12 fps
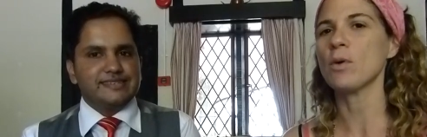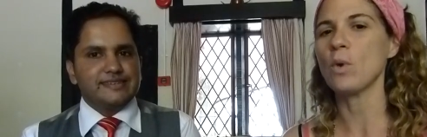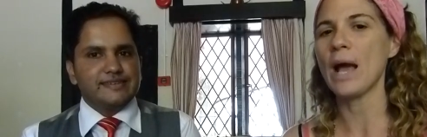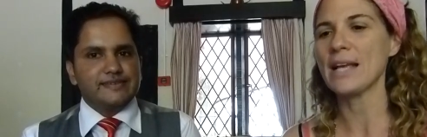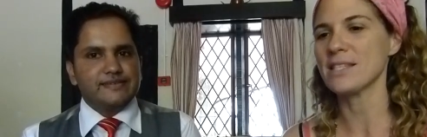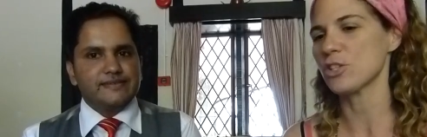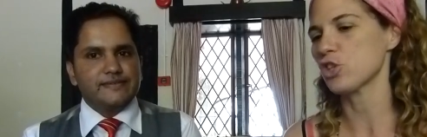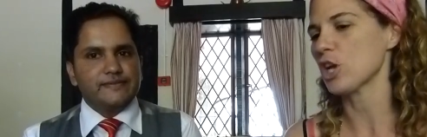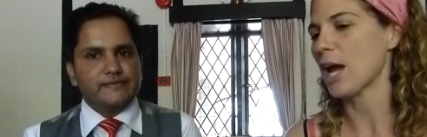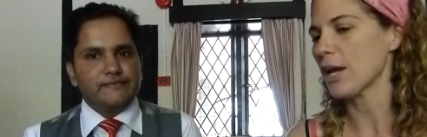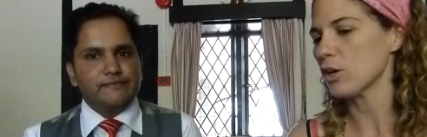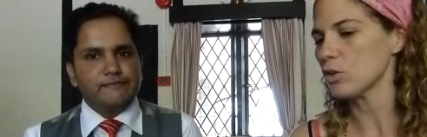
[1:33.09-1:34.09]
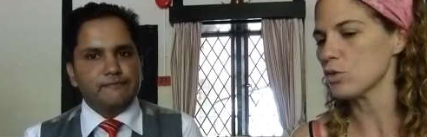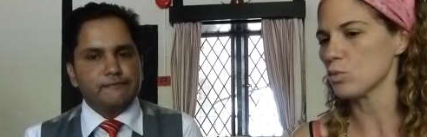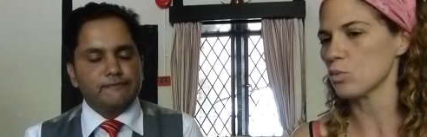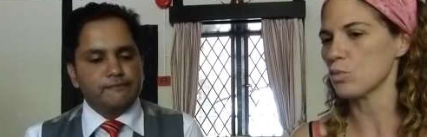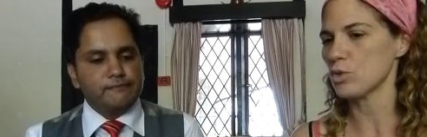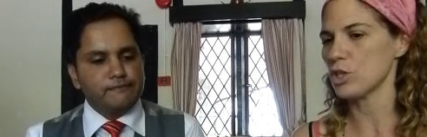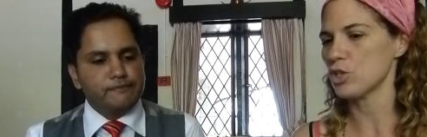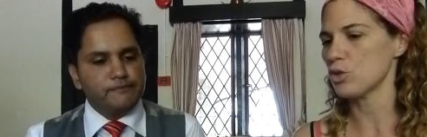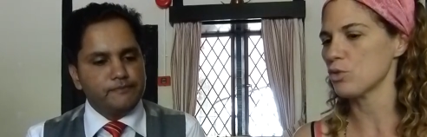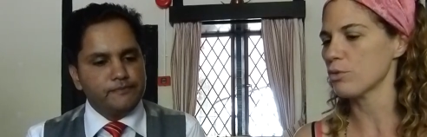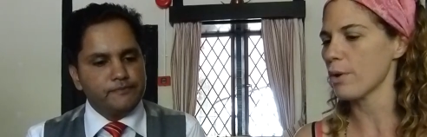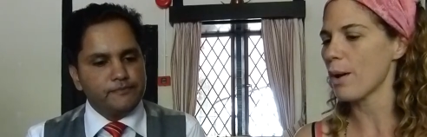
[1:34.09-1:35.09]
Speaker 1: me, as a child, did mm -hmm. you
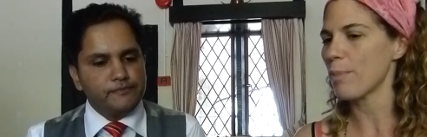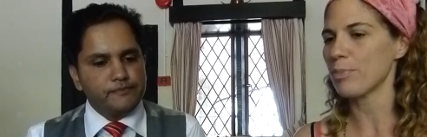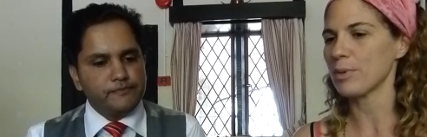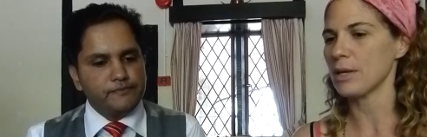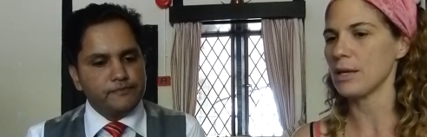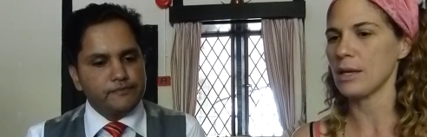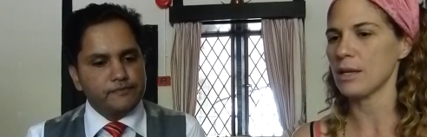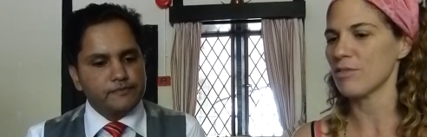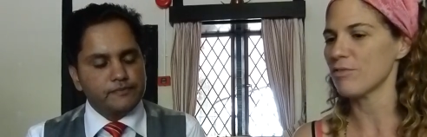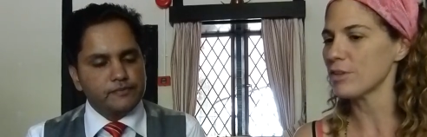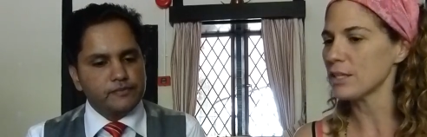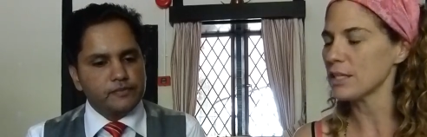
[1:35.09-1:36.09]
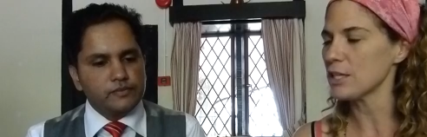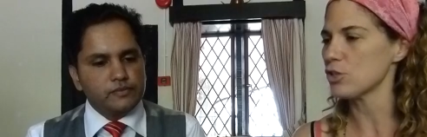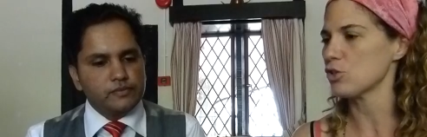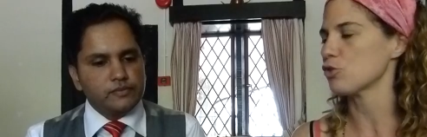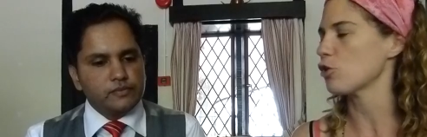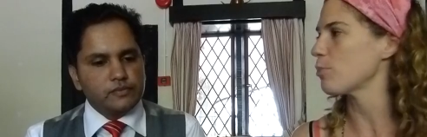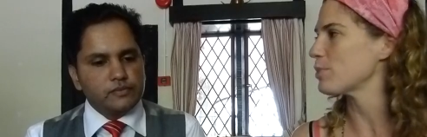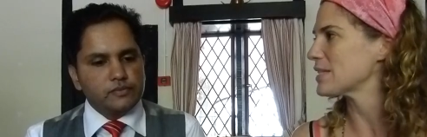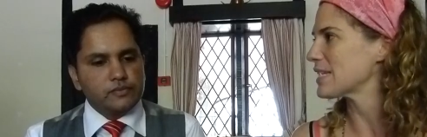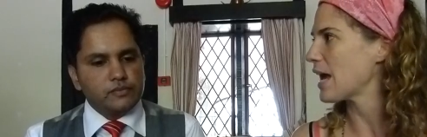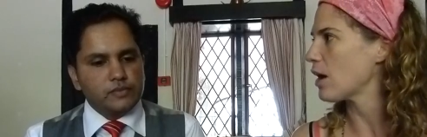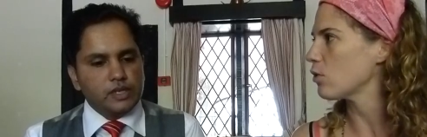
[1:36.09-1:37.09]
mm-hmm. grow up in a village? Did you grow up in
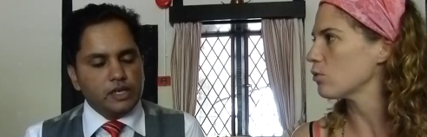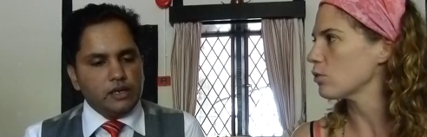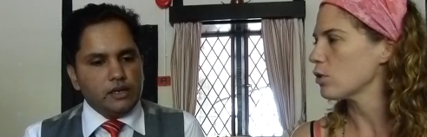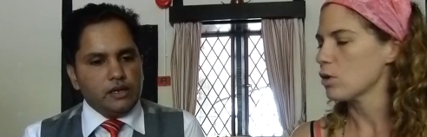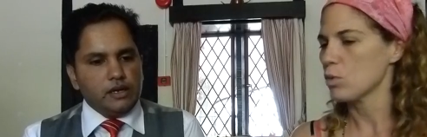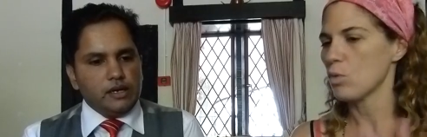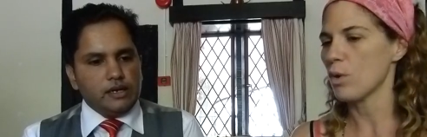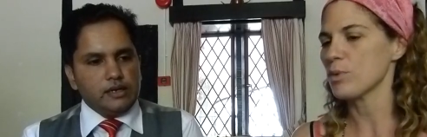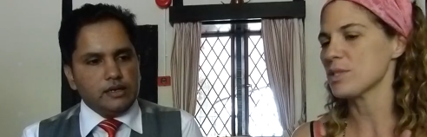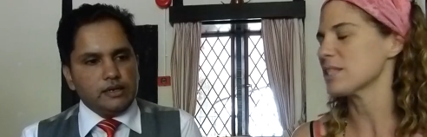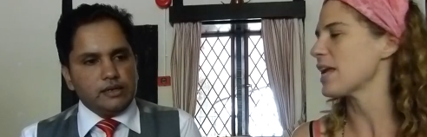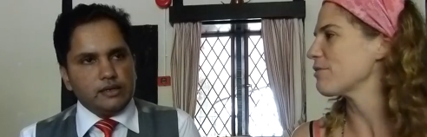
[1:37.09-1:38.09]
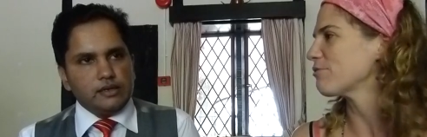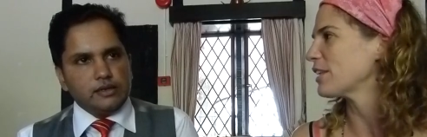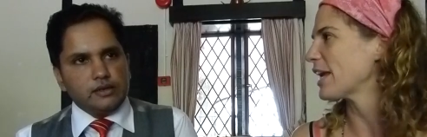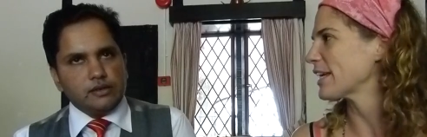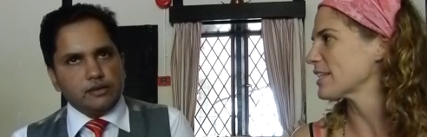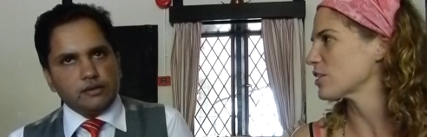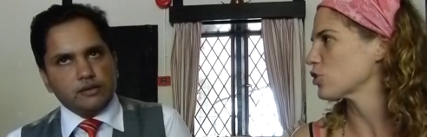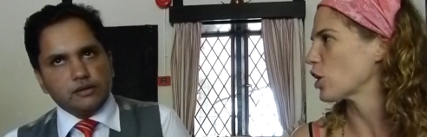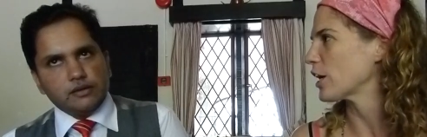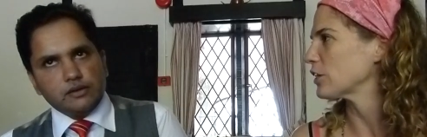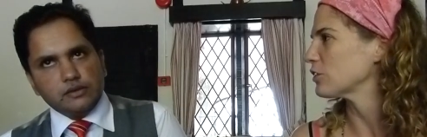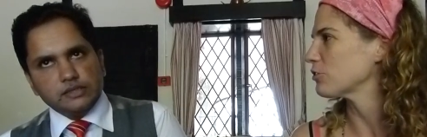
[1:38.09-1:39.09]
town? What was uh, life like as a
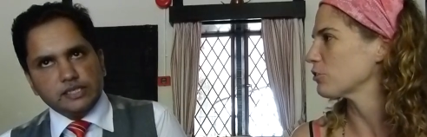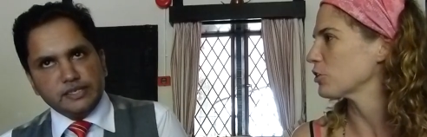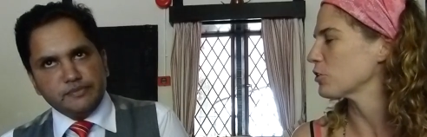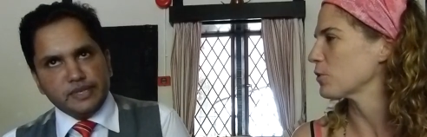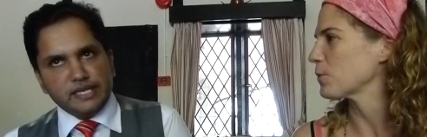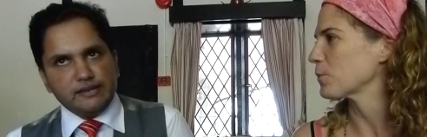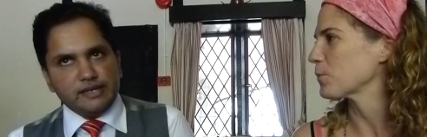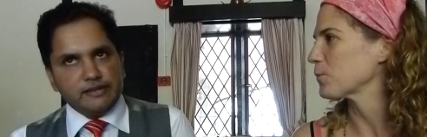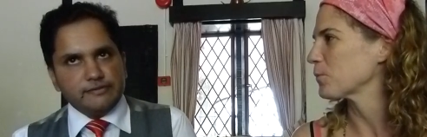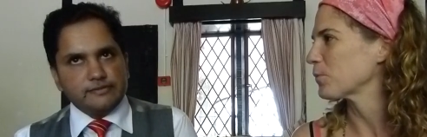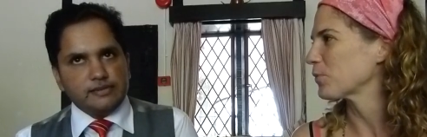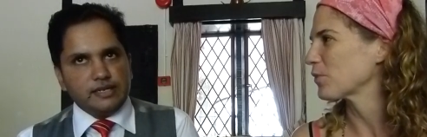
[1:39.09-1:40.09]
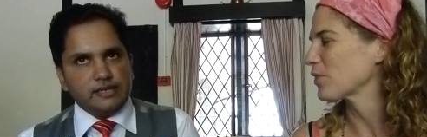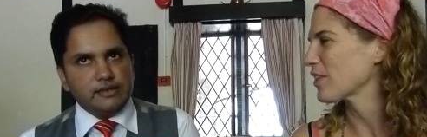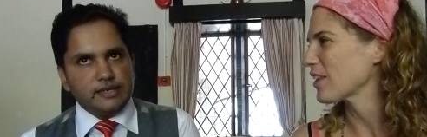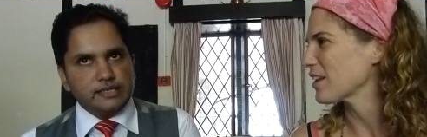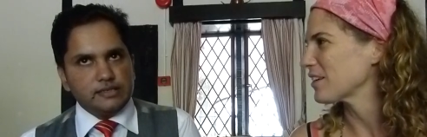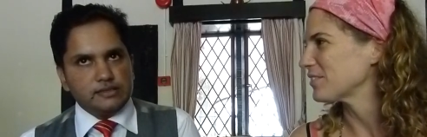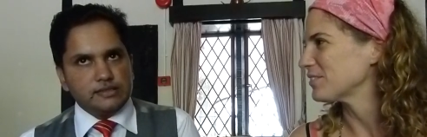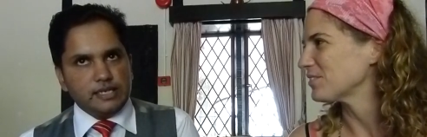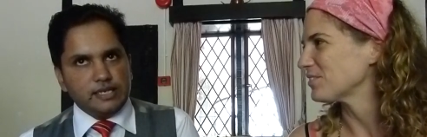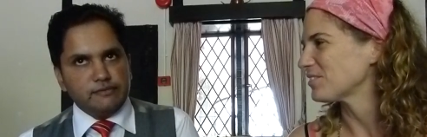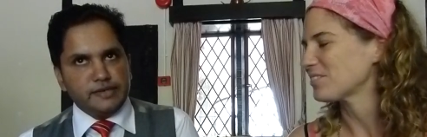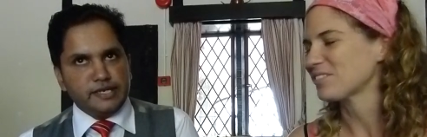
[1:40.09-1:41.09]
child?
Speaker 2: Probably my lifestyle as a
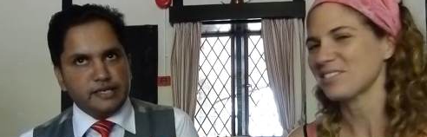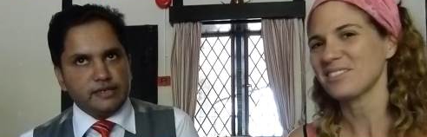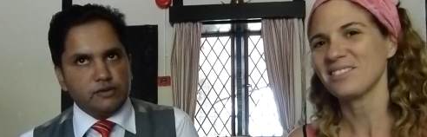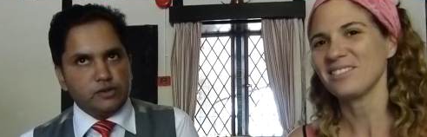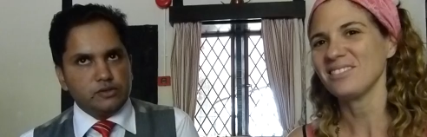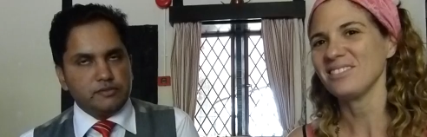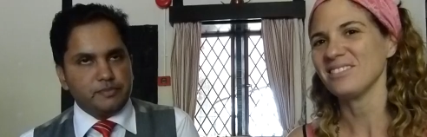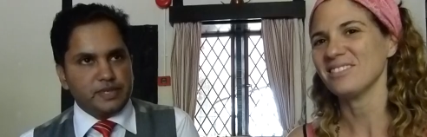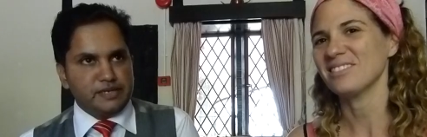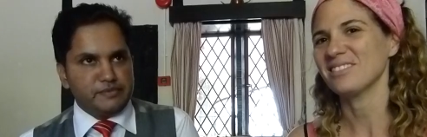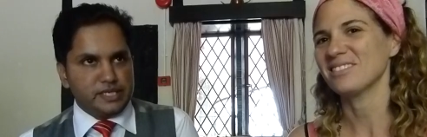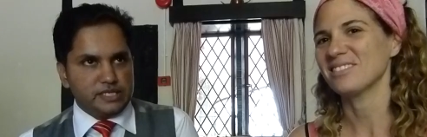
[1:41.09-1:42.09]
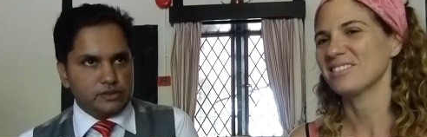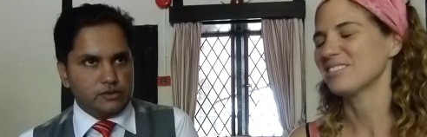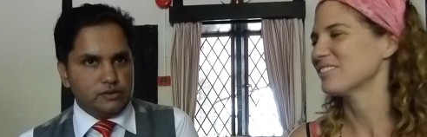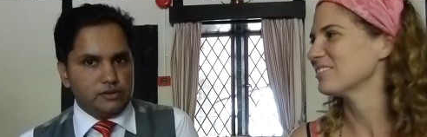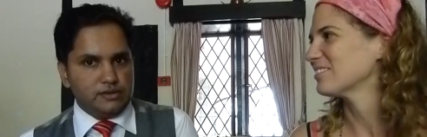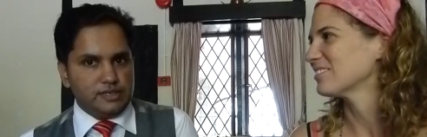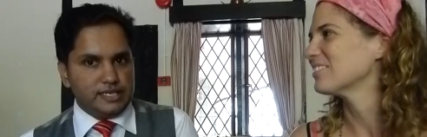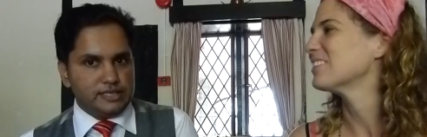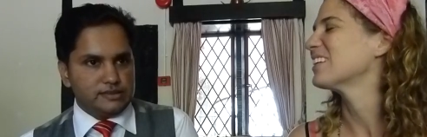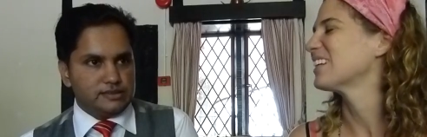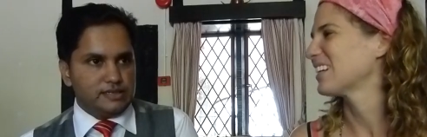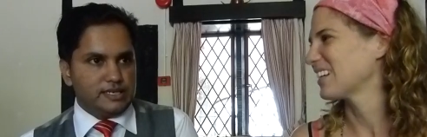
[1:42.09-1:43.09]
child, when I go to the primary school, I
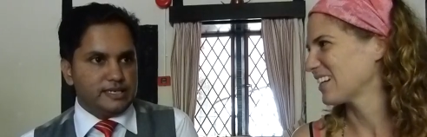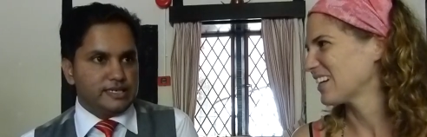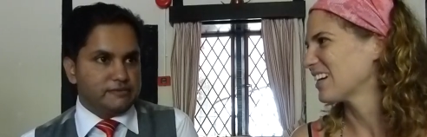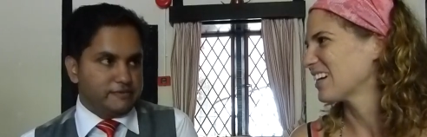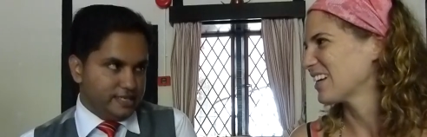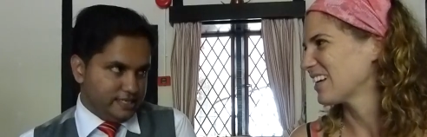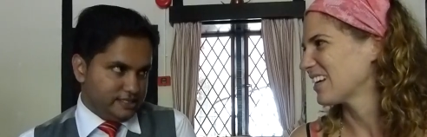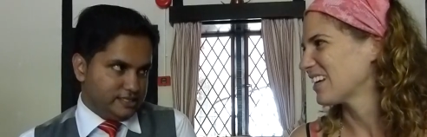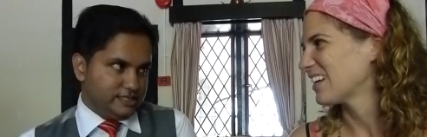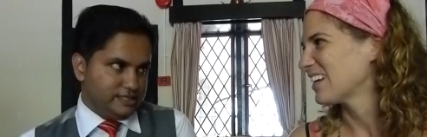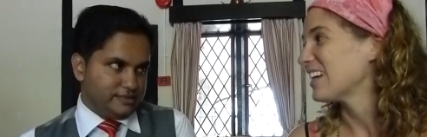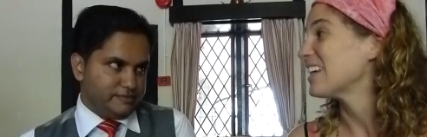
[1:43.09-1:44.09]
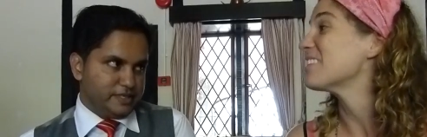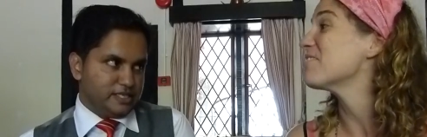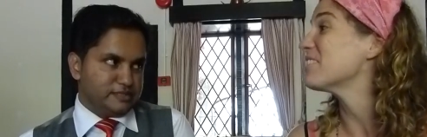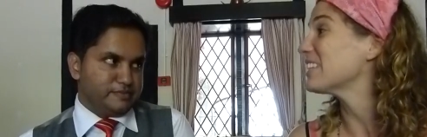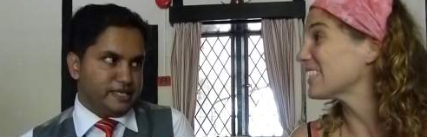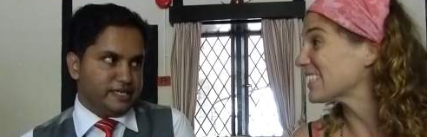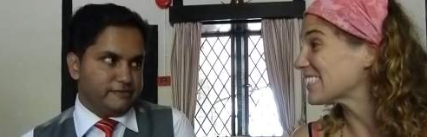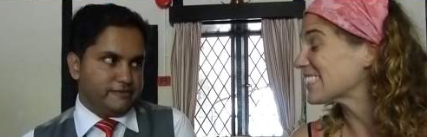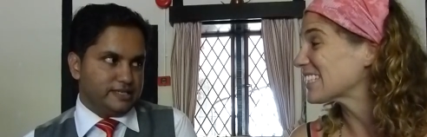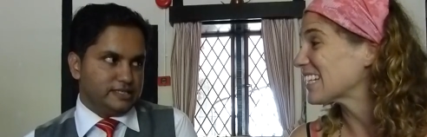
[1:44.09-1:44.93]
start at the village. because village. my